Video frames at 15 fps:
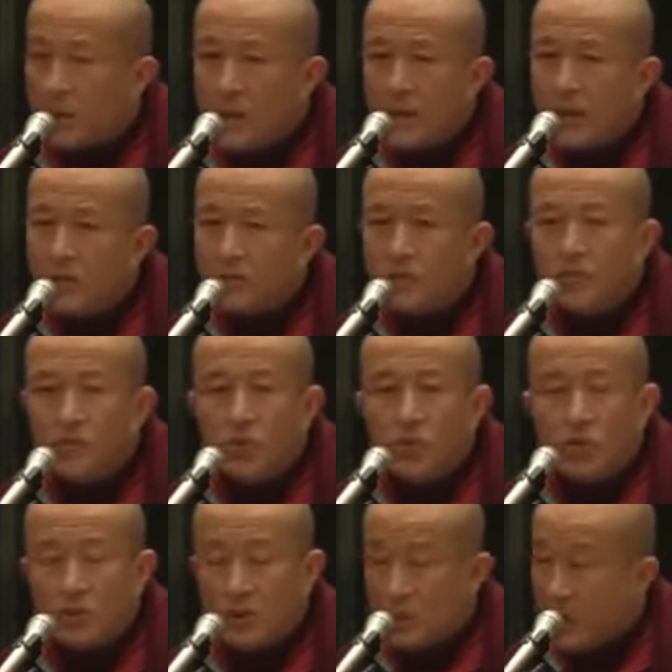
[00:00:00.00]
I kind of
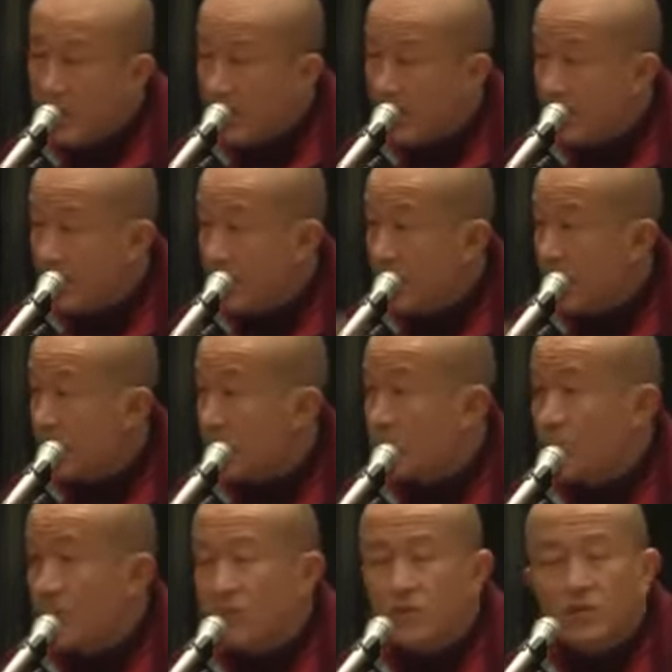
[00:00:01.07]
know that everything
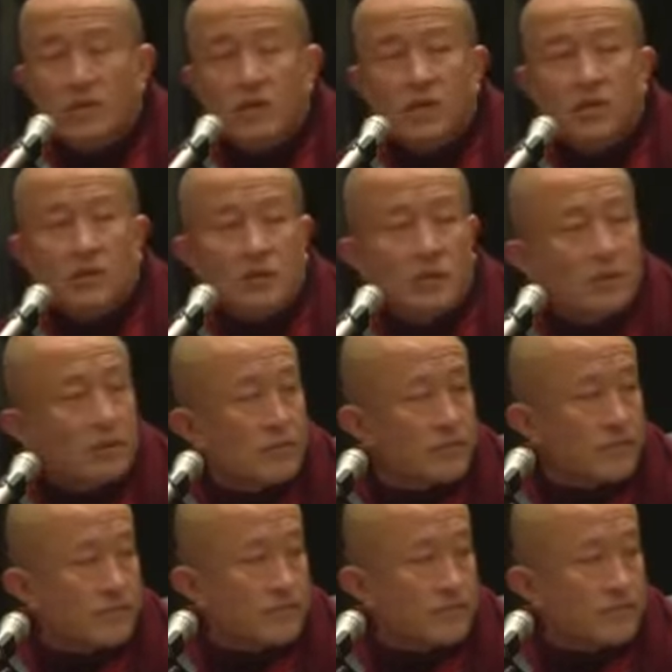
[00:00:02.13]
is my projection.